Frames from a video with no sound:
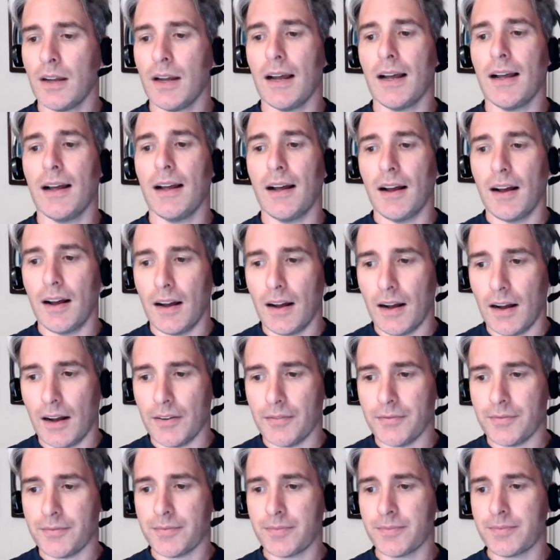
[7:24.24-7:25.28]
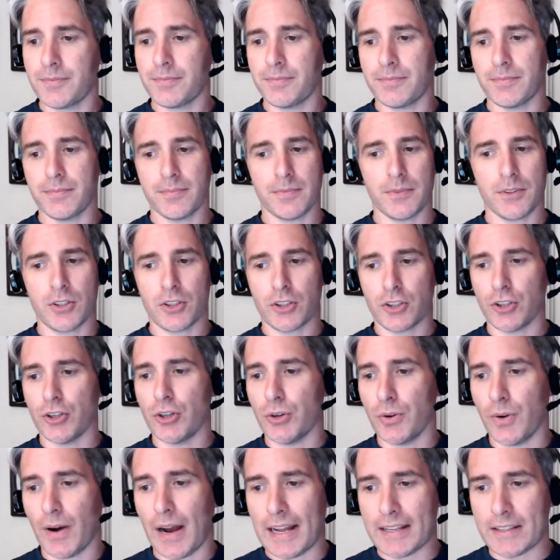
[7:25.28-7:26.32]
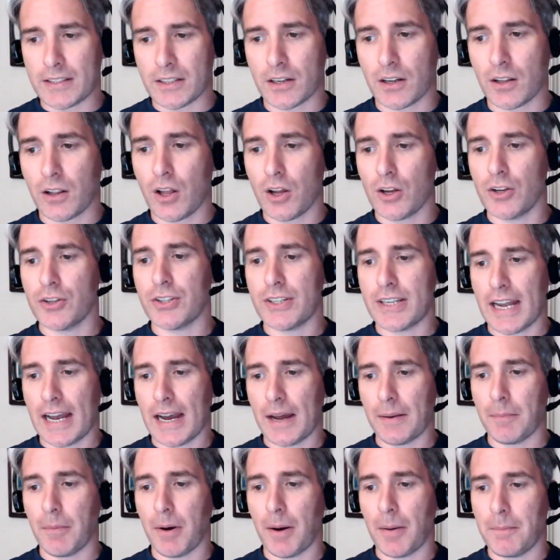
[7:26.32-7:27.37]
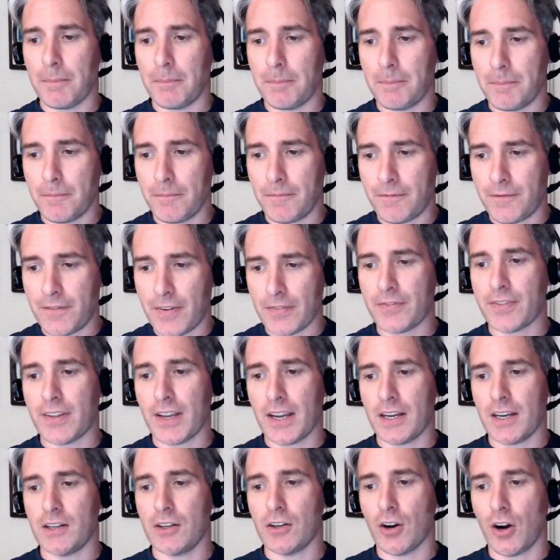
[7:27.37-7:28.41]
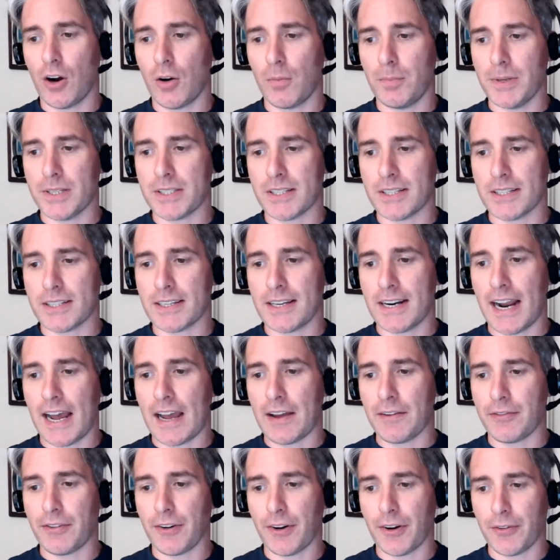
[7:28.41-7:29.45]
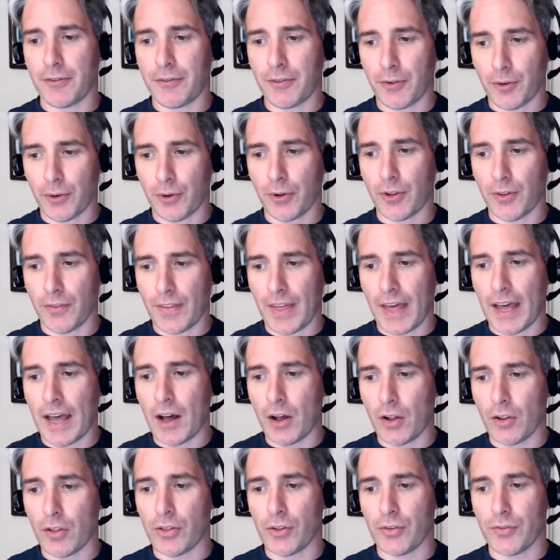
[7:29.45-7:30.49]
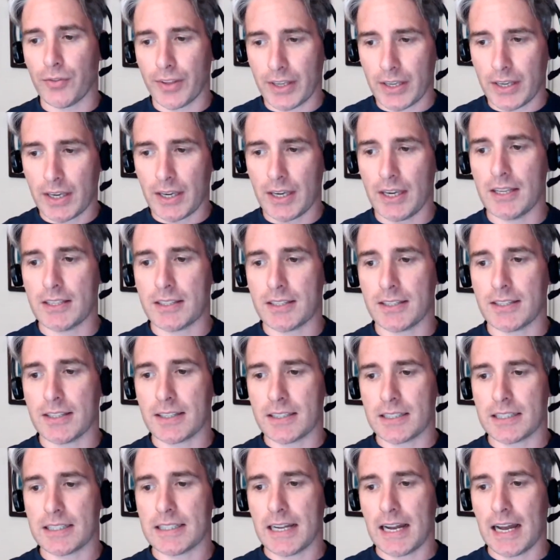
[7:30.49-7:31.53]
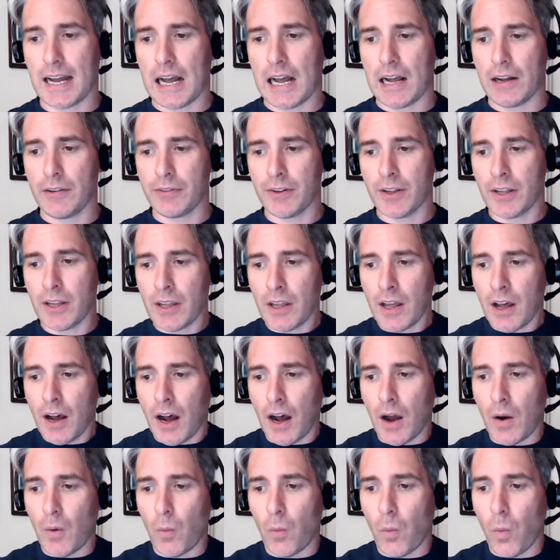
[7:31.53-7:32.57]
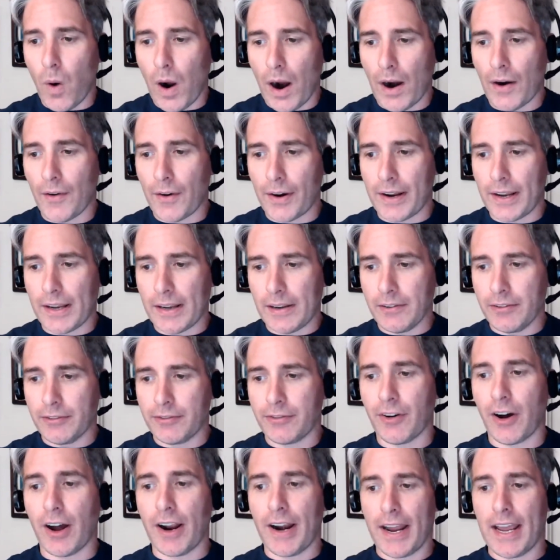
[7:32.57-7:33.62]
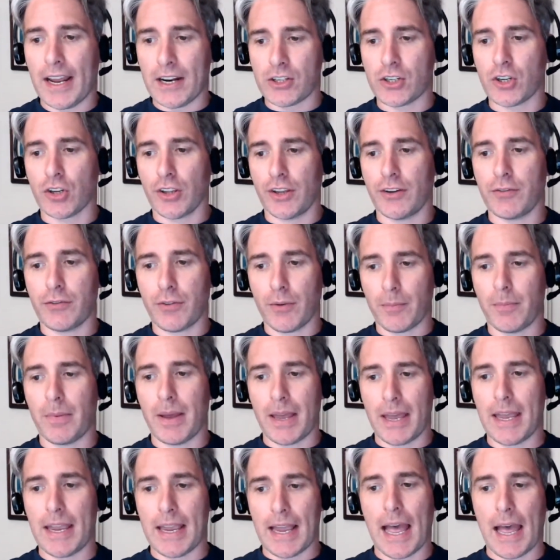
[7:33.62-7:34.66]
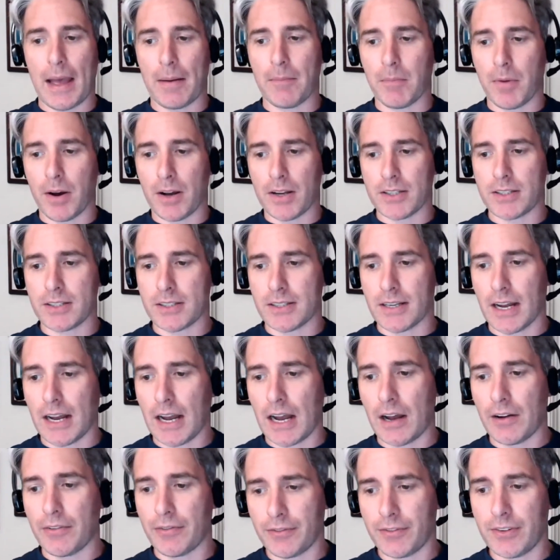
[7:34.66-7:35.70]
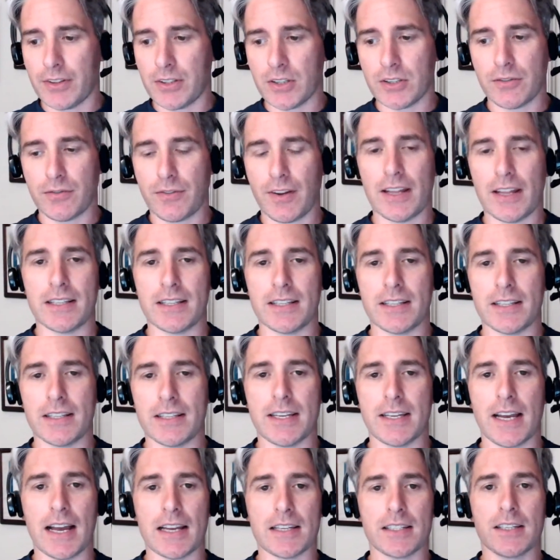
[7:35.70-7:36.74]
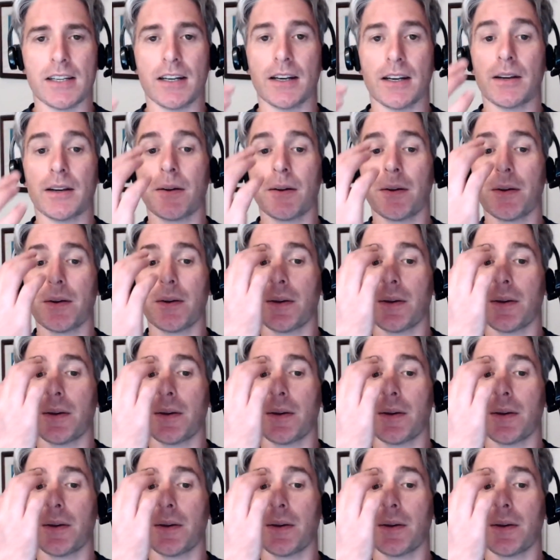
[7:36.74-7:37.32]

Ah, uh, Sue, I had to close down my 15 year old business today for, for all of the health of the kids and the staff. I worry financially for me and my staff. This is fantastic.